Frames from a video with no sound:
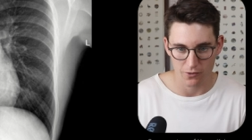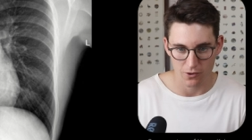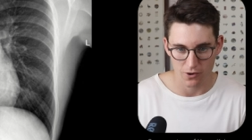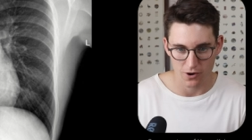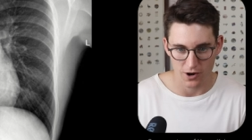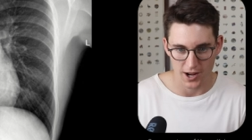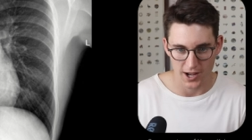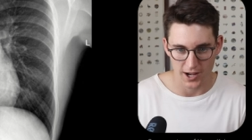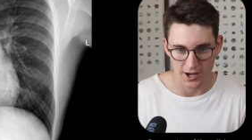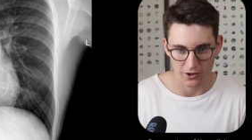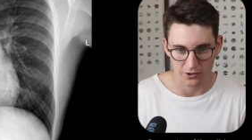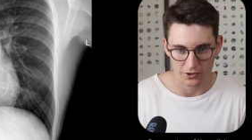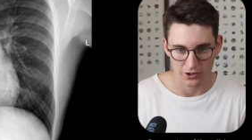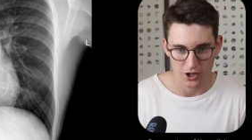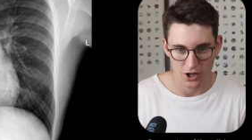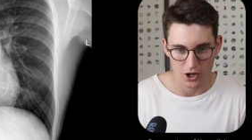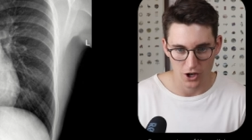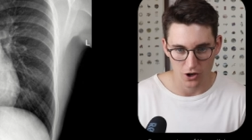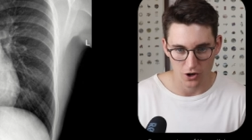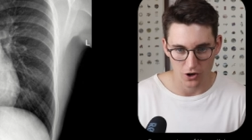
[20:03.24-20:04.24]
around
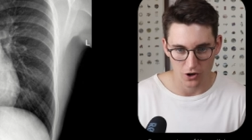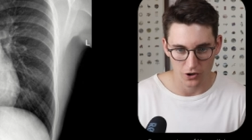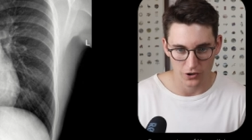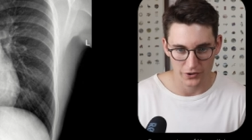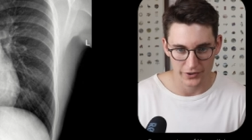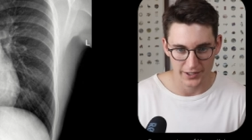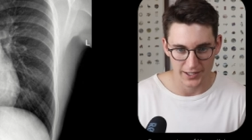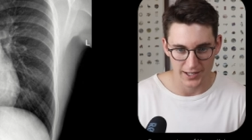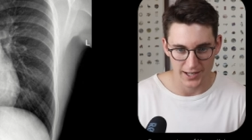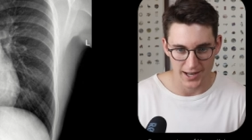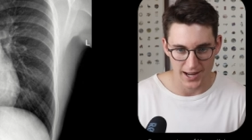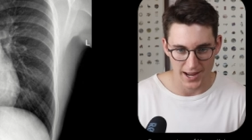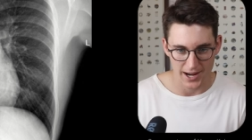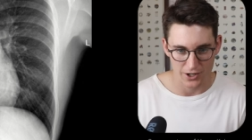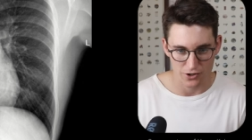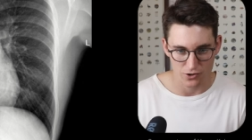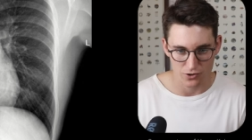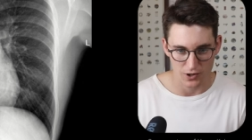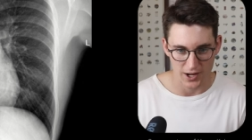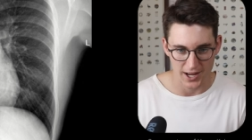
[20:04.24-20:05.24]
on the
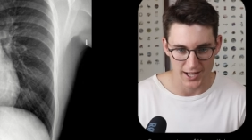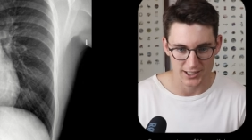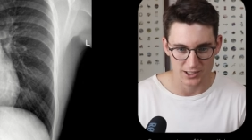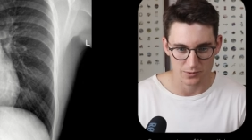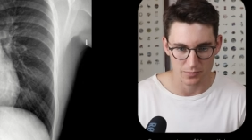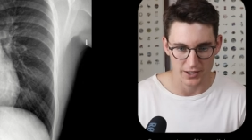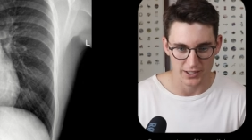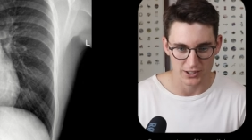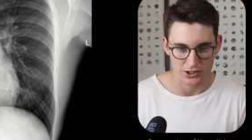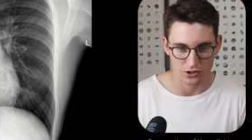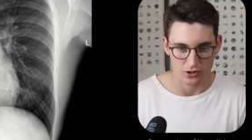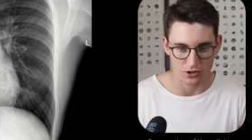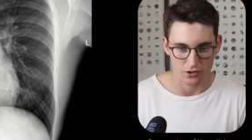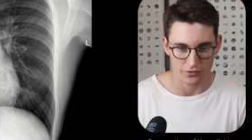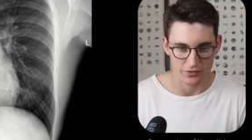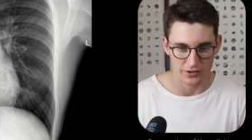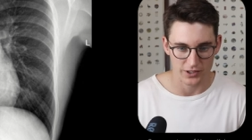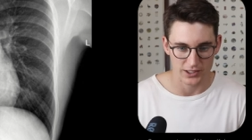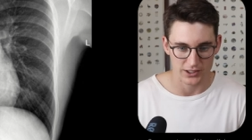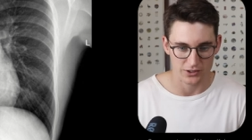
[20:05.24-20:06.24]
lateral aspects
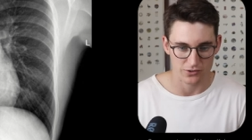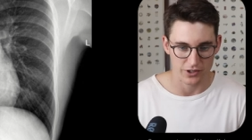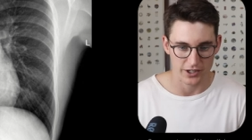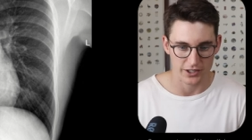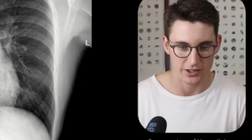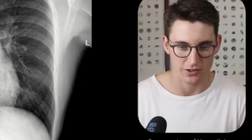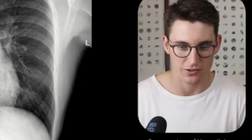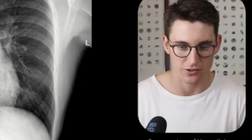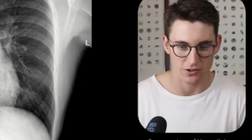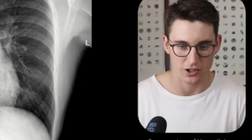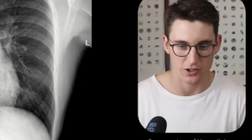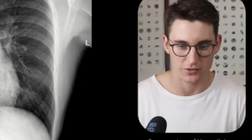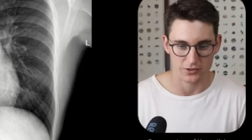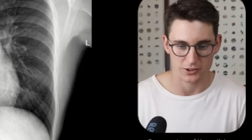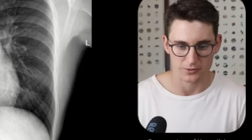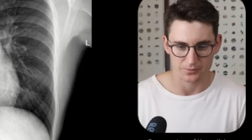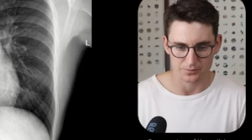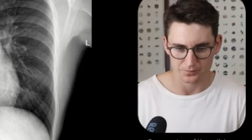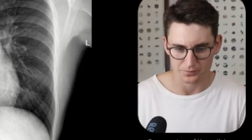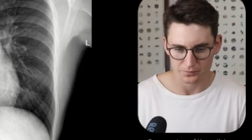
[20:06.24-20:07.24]
of these
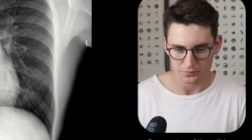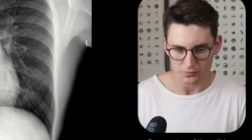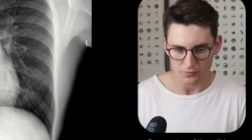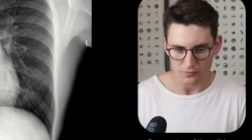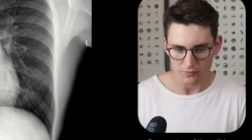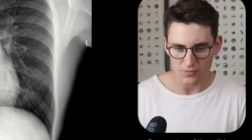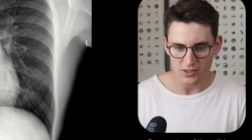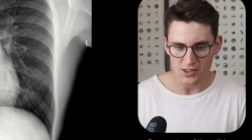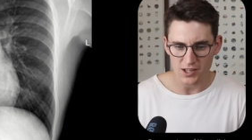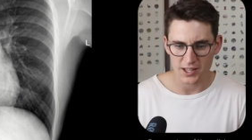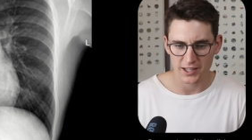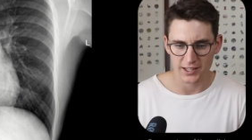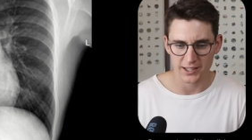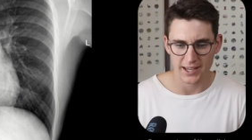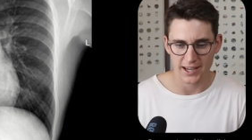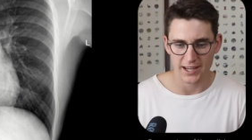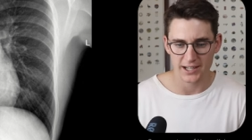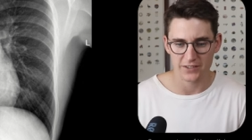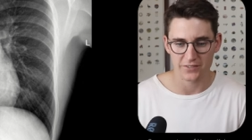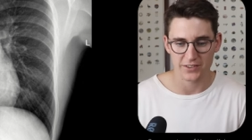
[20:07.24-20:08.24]
radiographs.
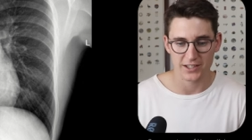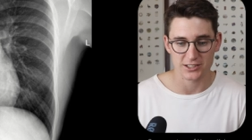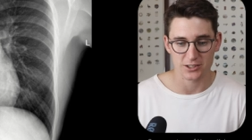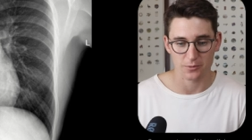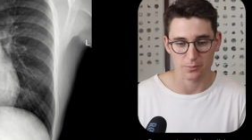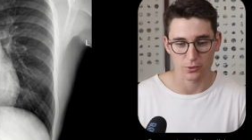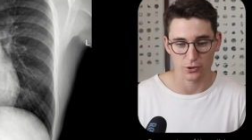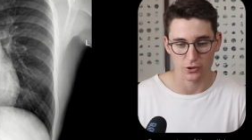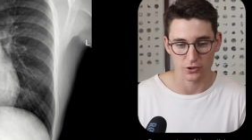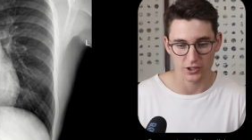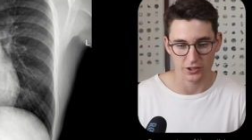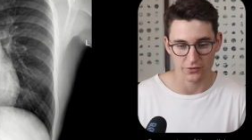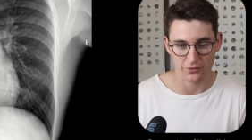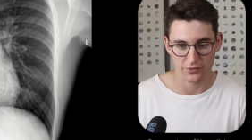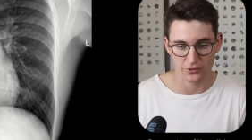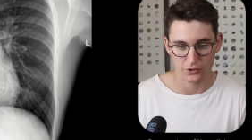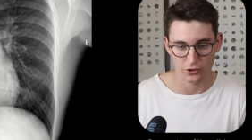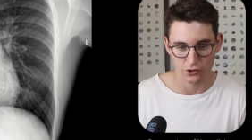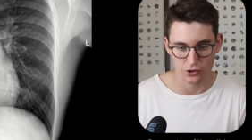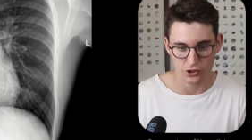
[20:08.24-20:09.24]
Again, if there's a pleural
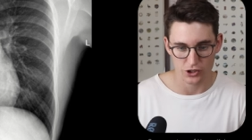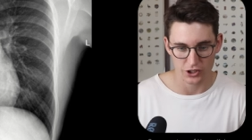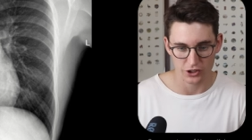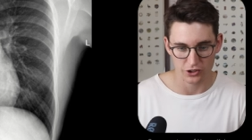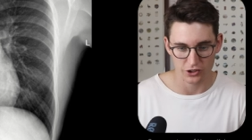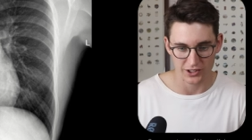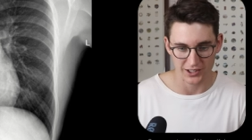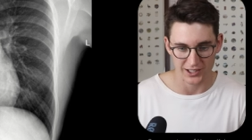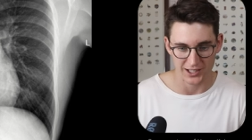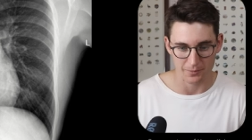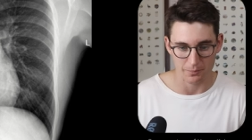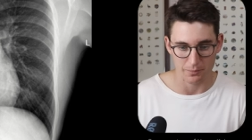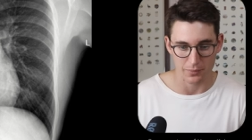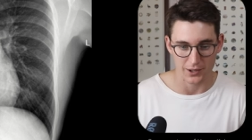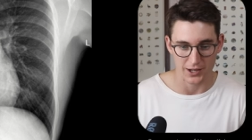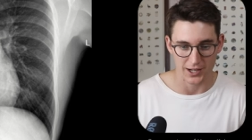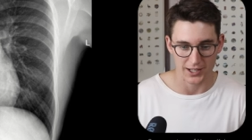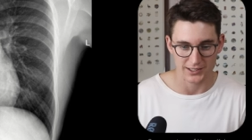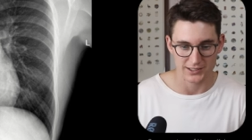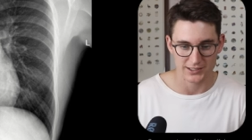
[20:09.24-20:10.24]
effusion, you can get
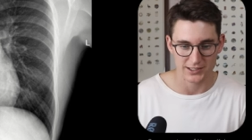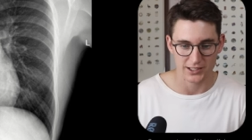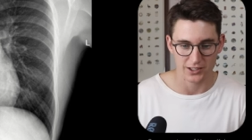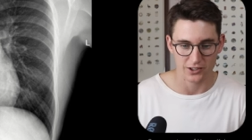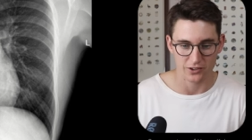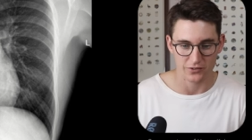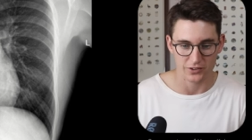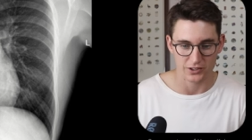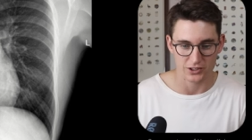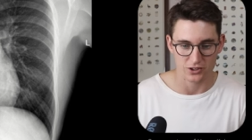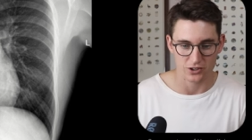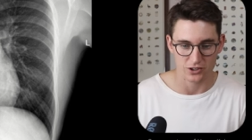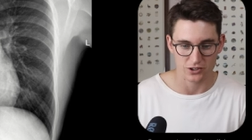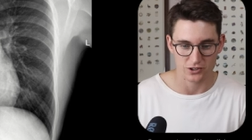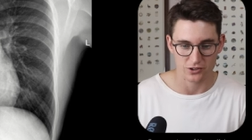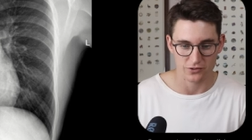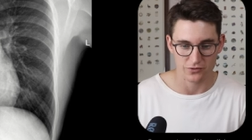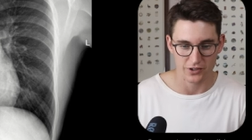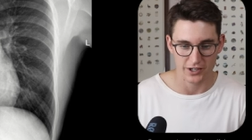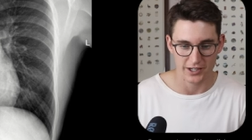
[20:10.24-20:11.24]
blunting of this
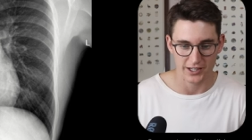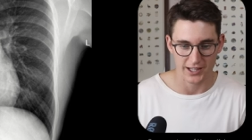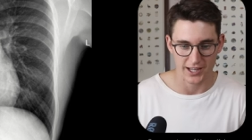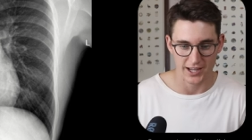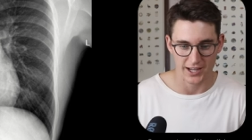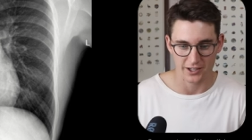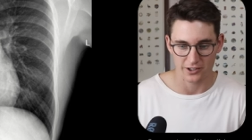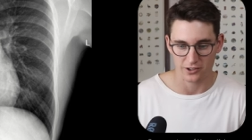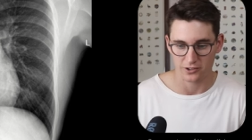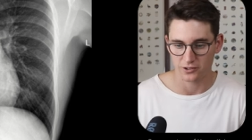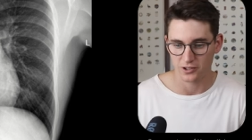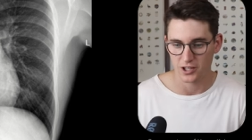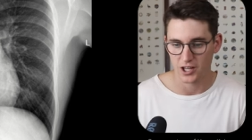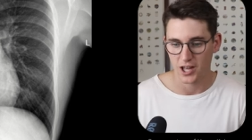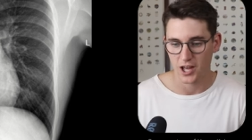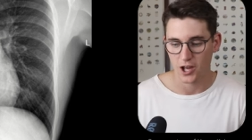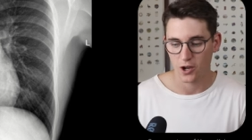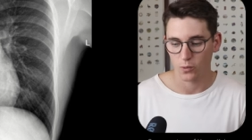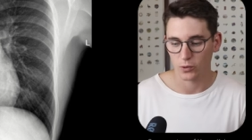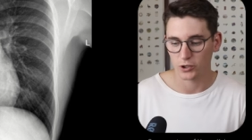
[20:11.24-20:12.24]
costophrenic angle,
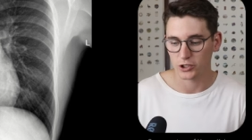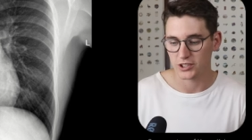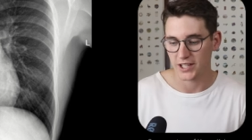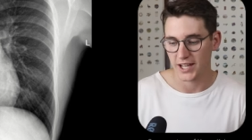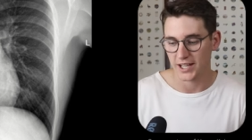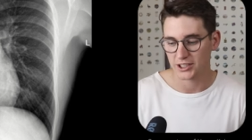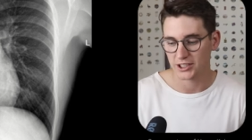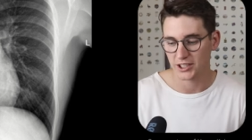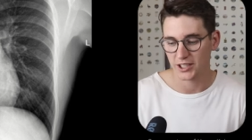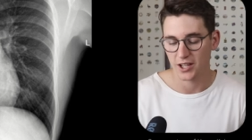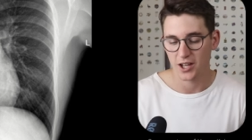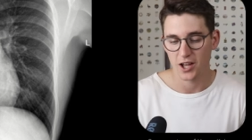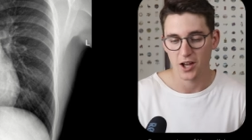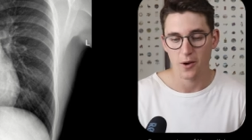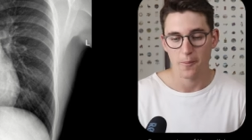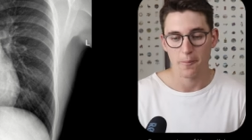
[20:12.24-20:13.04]
which is actually